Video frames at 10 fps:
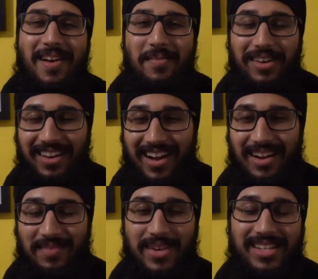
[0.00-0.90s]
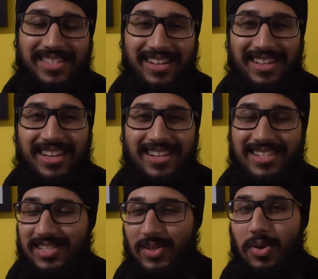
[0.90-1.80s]
But basically
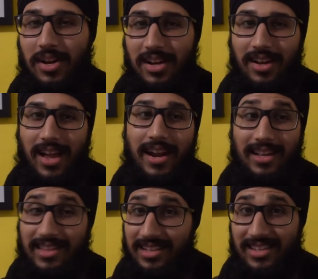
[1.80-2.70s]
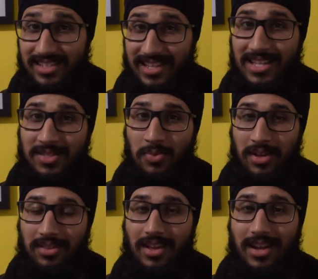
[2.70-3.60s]
she saw her, and I think the scenes
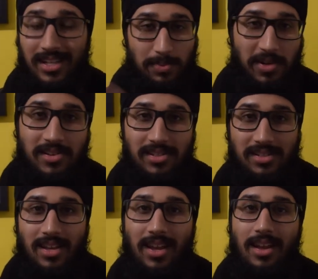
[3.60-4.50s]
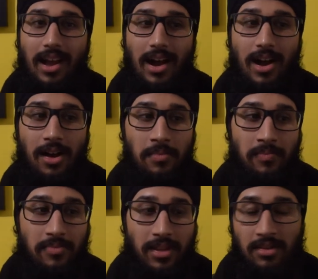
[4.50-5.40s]
with spirits,
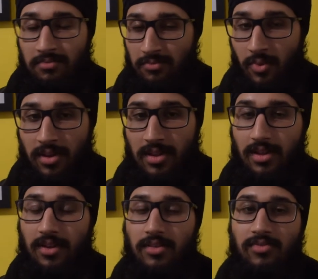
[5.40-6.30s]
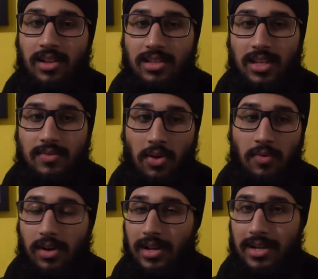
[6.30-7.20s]
one of the relatives of
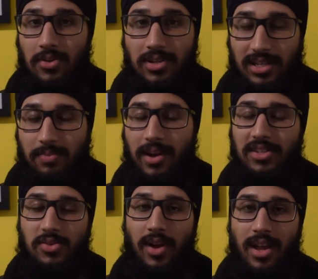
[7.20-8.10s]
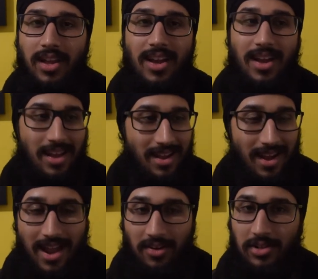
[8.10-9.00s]
Helene who does pass away,
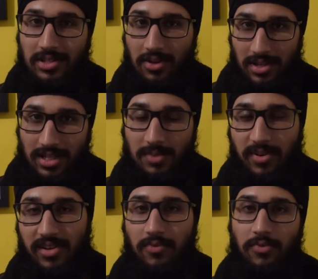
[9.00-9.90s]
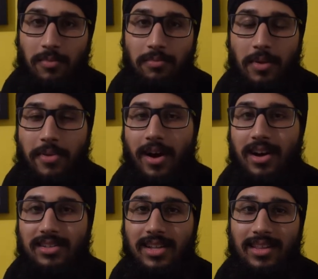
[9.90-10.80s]
and also the spirit from the
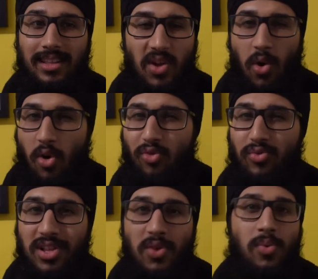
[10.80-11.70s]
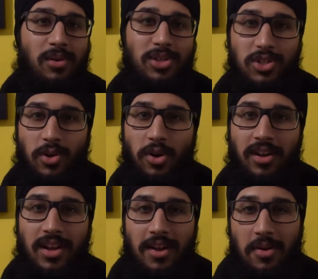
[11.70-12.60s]
past, I think they're all really well shot
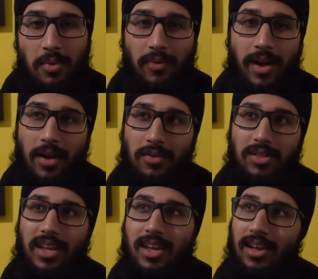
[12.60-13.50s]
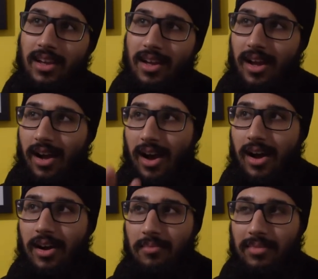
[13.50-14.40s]
with how the
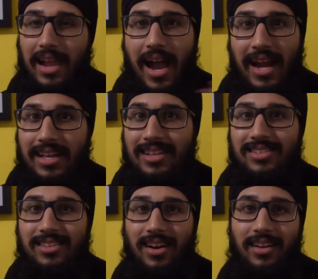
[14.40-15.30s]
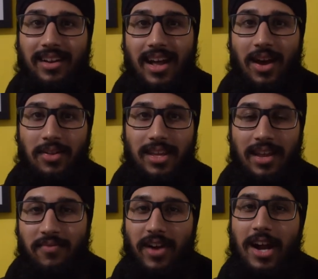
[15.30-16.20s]
lighting is done and how the
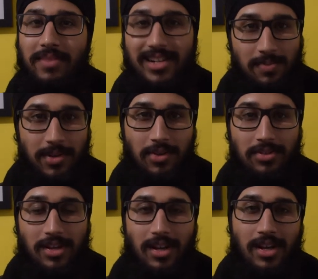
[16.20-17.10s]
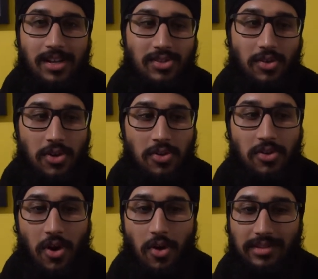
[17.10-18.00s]
environment is built, so you
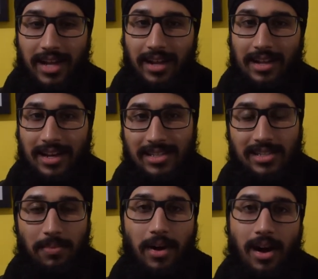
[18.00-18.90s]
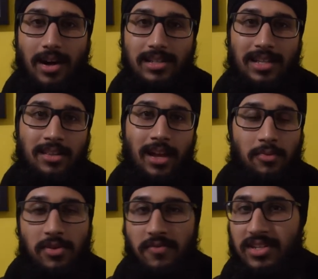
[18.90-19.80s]
know that it is the past and that
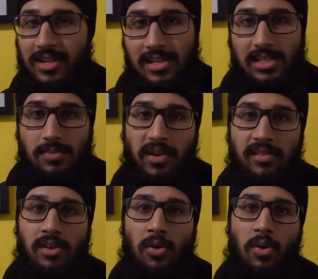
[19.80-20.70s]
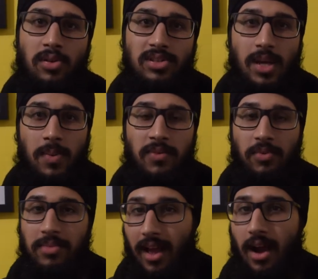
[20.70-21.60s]
we're visiting a spirit or someone
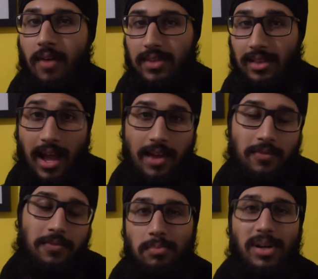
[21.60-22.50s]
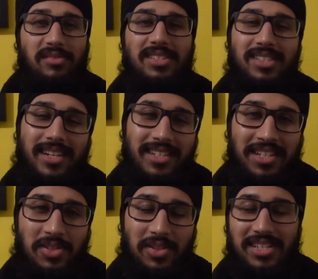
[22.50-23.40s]
from the afterlife. But
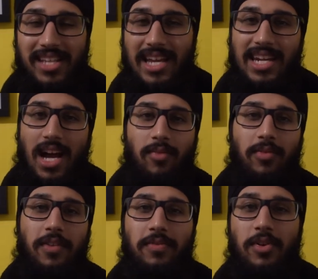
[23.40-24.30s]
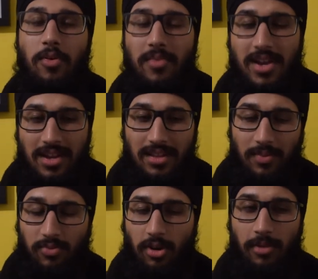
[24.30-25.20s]
returning to the second half of the film, the
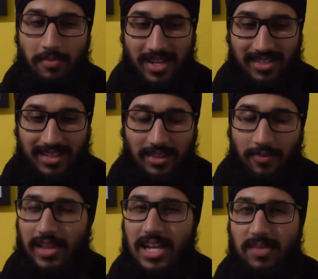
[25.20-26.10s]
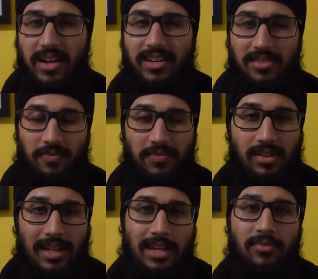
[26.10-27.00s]
problem is that the flashback doesn't feel
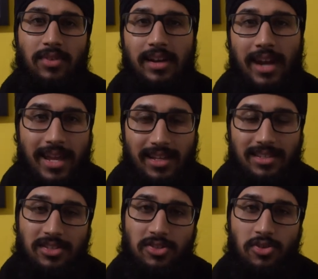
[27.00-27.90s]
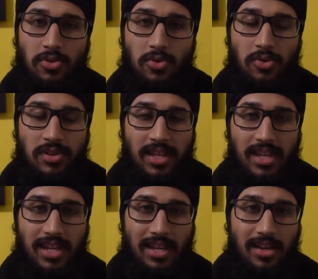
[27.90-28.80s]
like it relates to
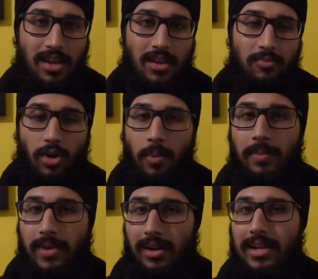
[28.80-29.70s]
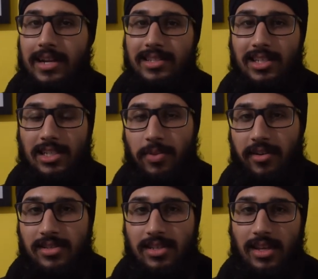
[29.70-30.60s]
the problem Helene is
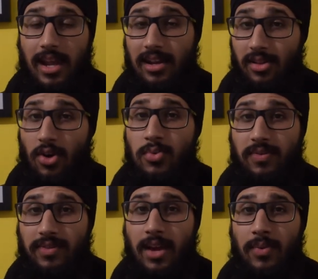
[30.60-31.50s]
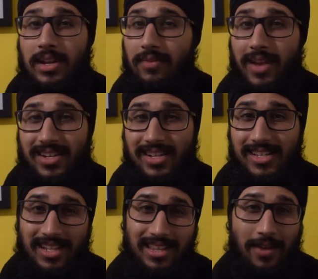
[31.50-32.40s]
experiencing. And along with that, we never actually
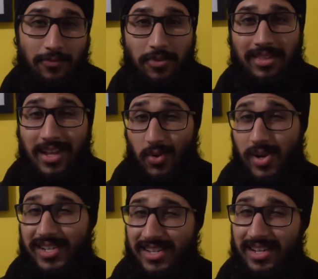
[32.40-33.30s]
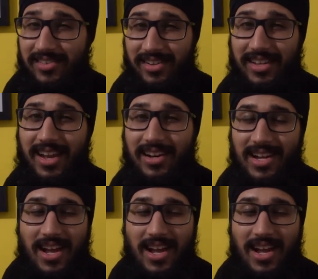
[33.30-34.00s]
see that friend that questioned her again.